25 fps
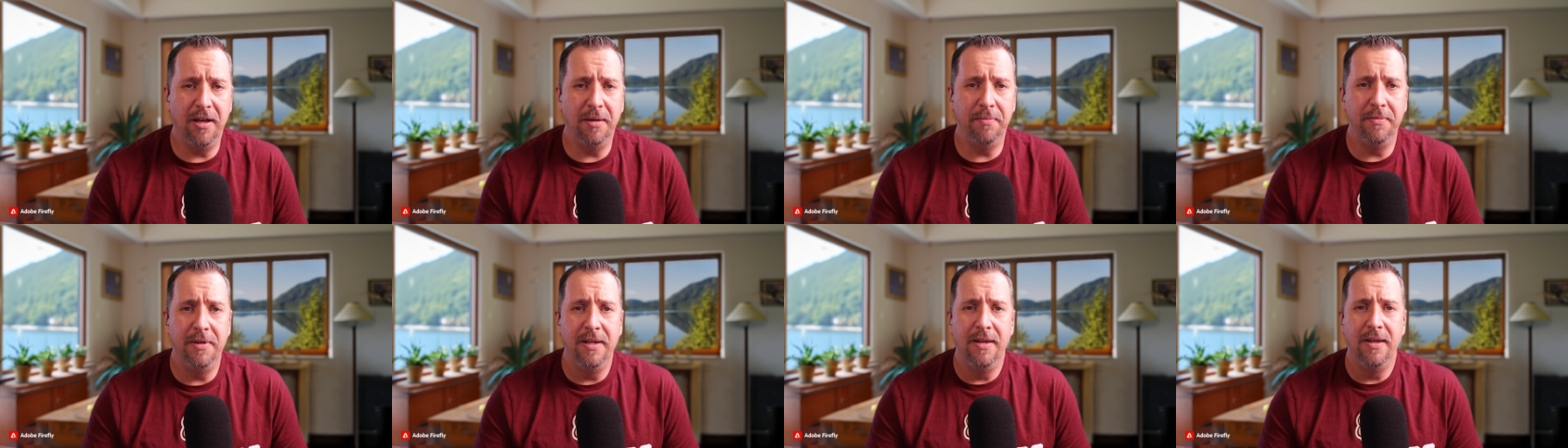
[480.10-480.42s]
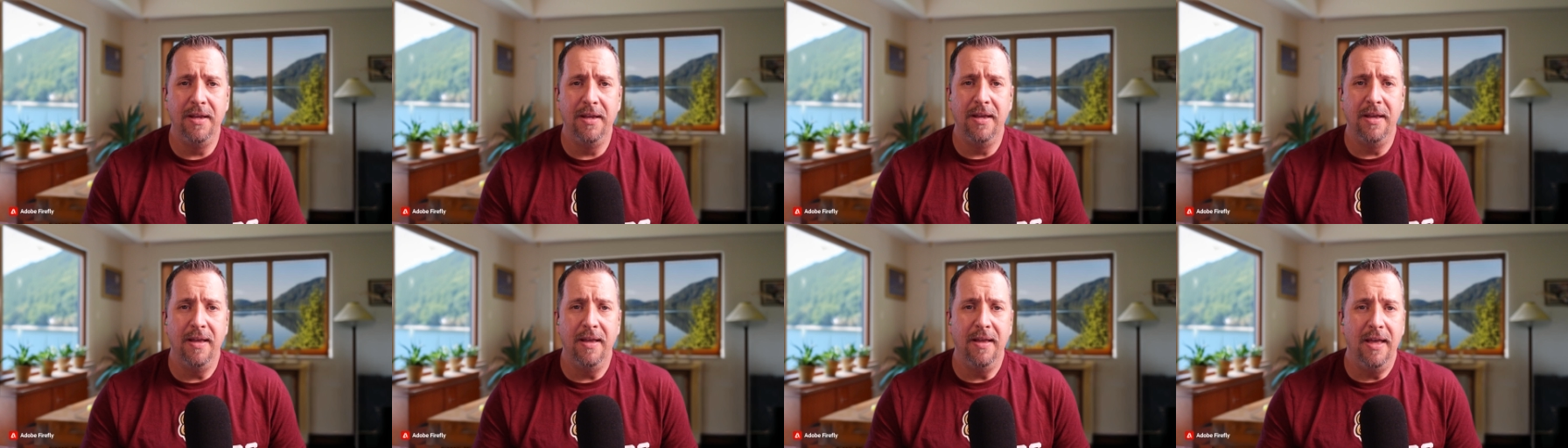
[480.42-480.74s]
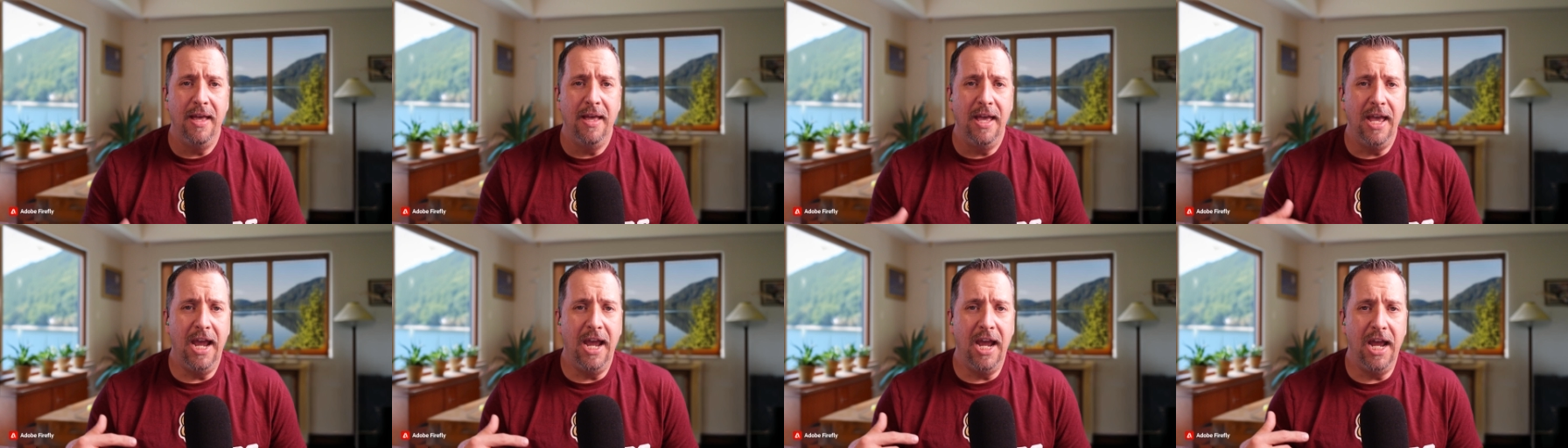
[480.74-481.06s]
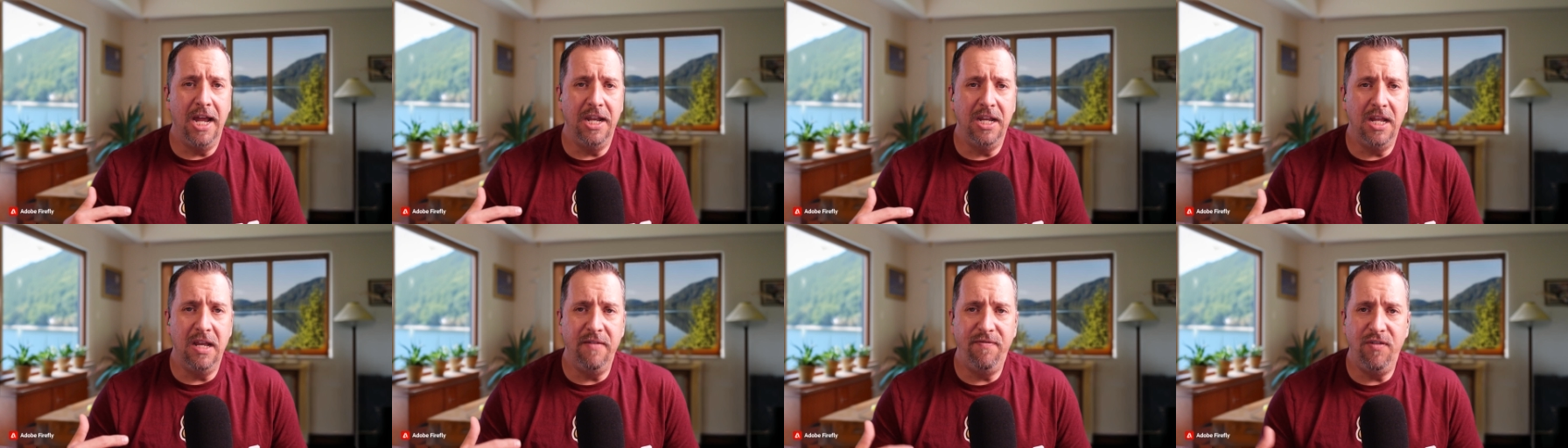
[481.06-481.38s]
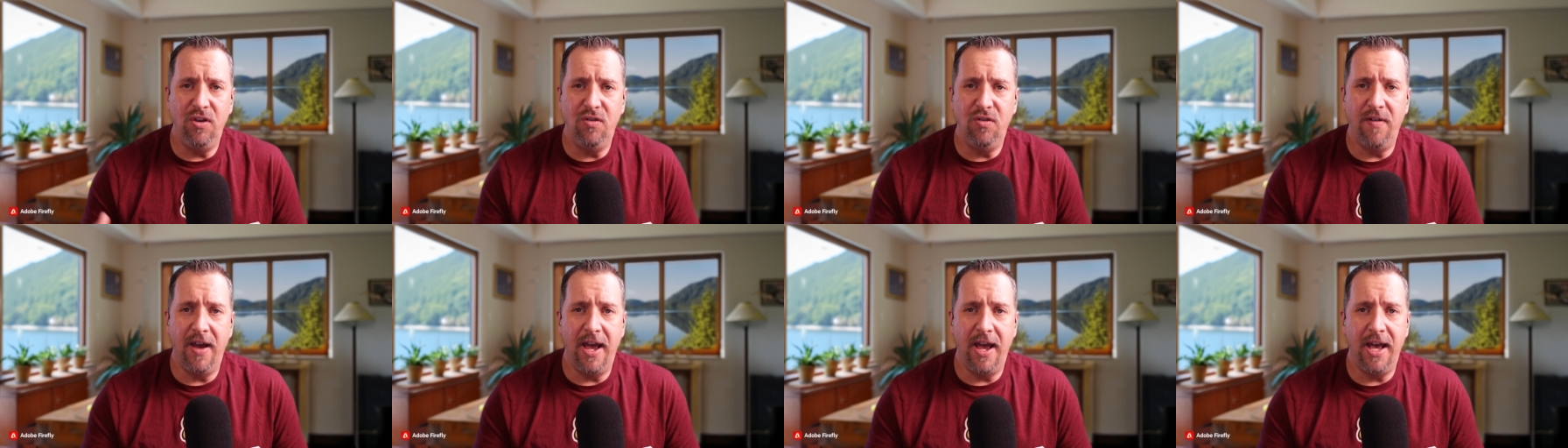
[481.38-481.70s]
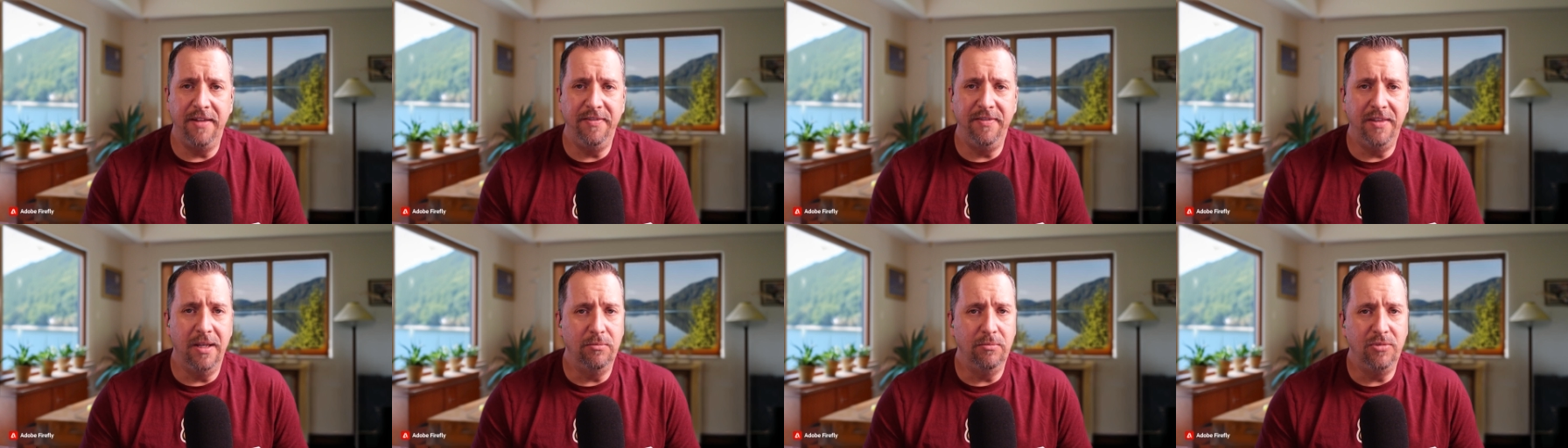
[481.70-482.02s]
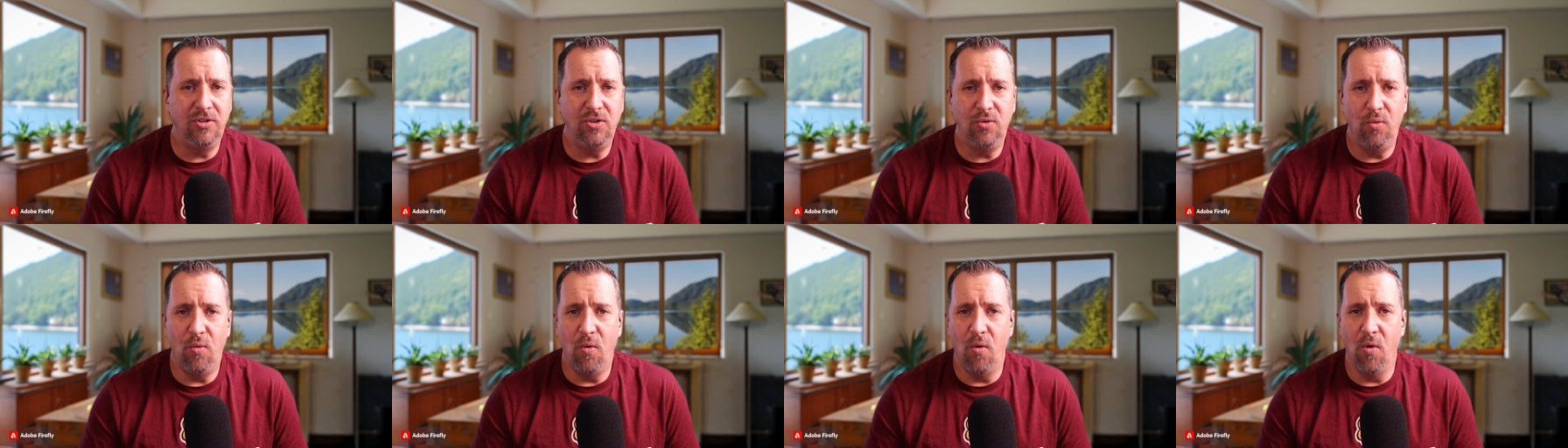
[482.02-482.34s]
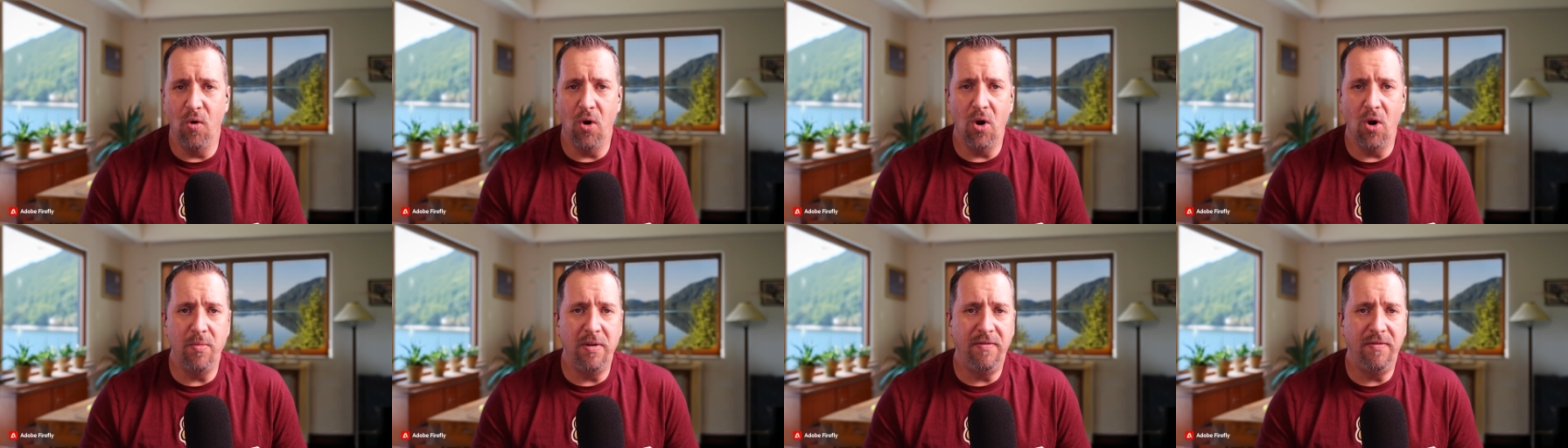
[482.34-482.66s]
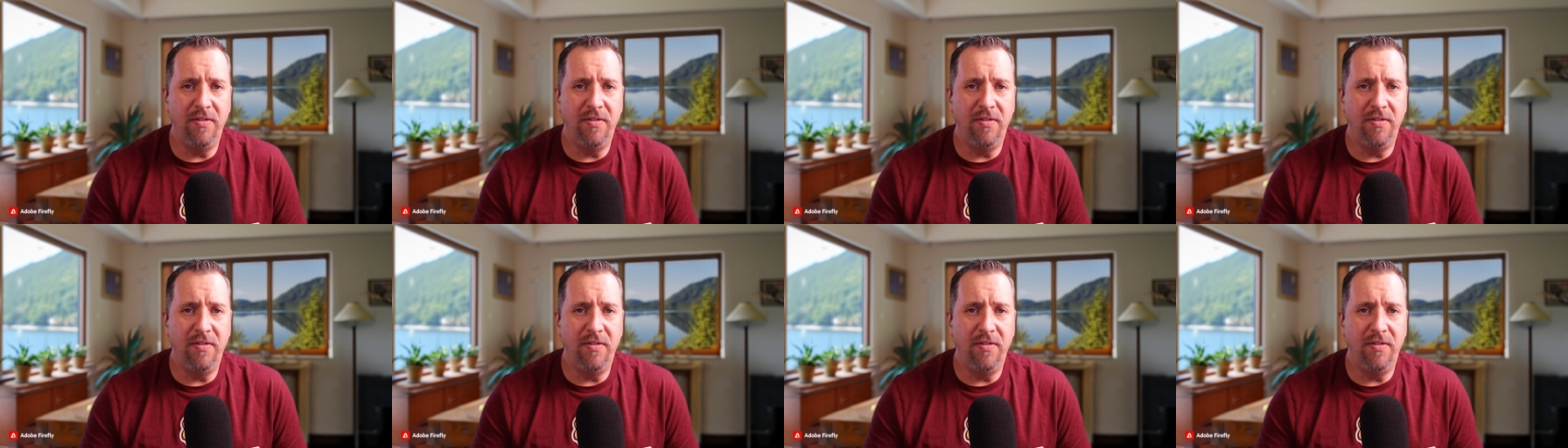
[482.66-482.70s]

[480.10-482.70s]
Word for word: up. And if you've had them swarm,